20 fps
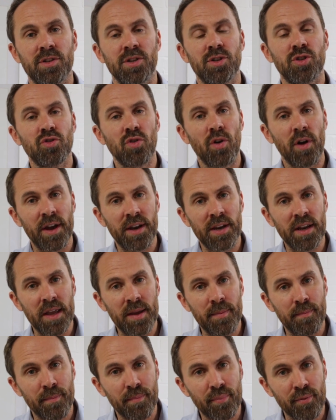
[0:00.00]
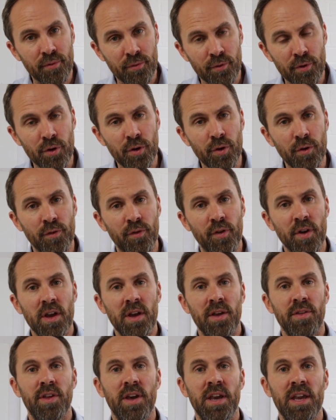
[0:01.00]
to try and improve
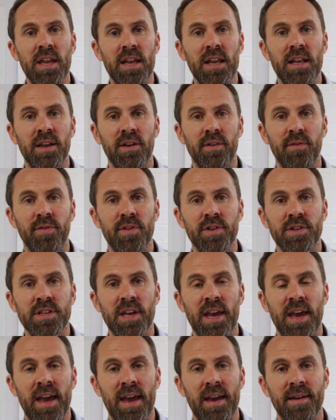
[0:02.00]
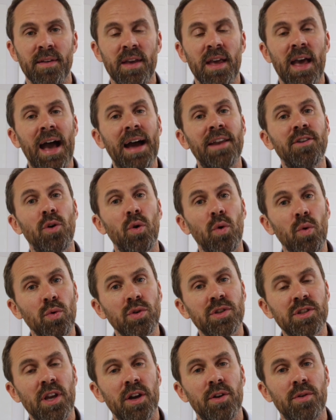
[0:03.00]
the healing of the tear, and
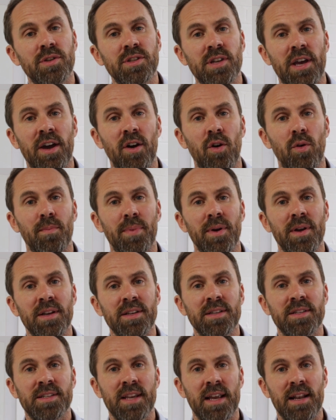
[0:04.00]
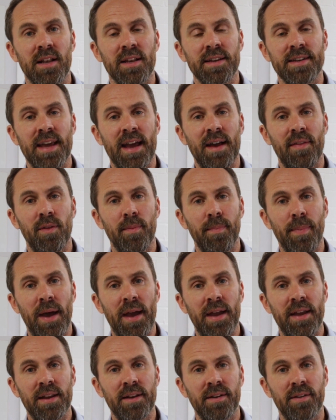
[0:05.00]
also to help settle down the
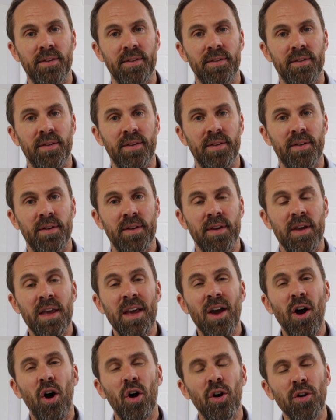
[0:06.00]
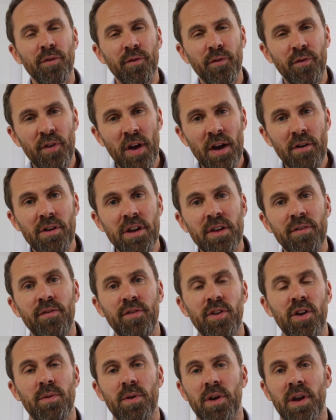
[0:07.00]
pain. On very
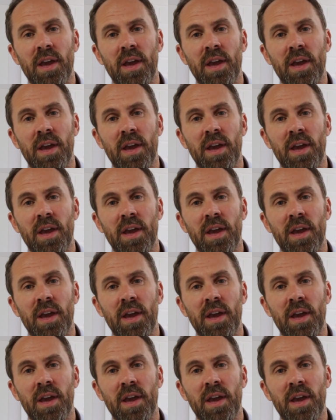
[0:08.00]
few